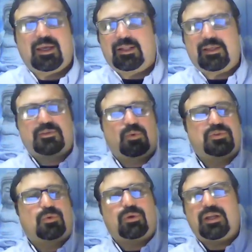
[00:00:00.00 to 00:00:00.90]
And this
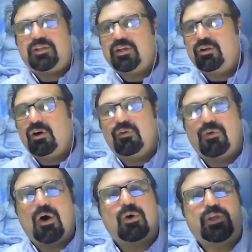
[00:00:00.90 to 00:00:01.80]
was the religion of
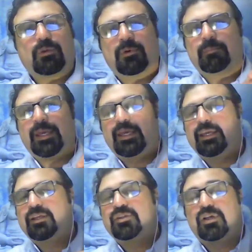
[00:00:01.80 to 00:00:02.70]
all human
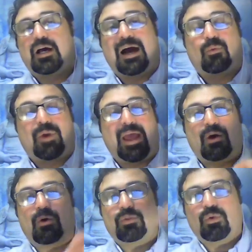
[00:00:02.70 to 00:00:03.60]
beings
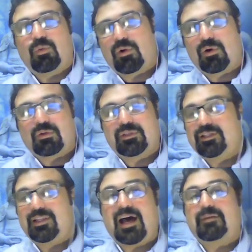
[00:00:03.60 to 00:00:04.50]
around the world. It
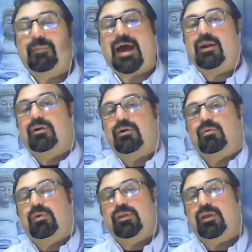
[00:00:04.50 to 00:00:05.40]
did not matter
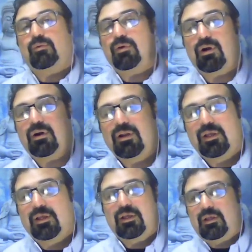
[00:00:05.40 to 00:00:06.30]
where they were.
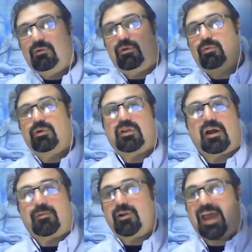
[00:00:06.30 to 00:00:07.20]
Whether we're
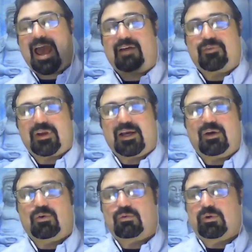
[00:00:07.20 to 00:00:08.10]
talking about Africa
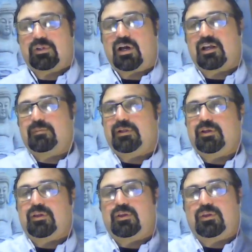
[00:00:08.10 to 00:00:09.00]
or we're talking about
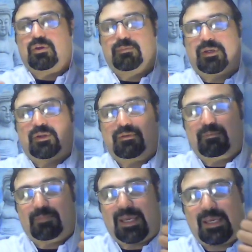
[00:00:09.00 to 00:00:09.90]
the human
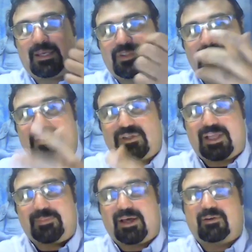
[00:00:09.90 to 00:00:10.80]
beings that
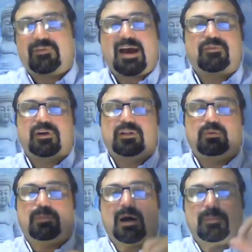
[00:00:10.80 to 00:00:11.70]
stepped out of Africa
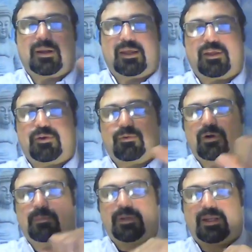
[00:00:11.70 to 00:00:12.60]
to populate
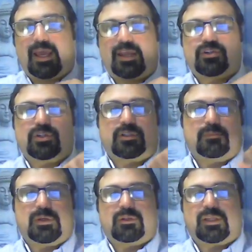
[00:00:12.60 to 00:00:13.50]
Europe and Asia, the
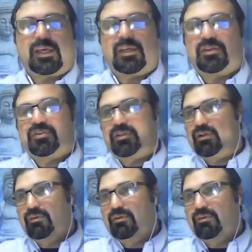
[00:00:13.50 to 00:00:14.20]
Middle East,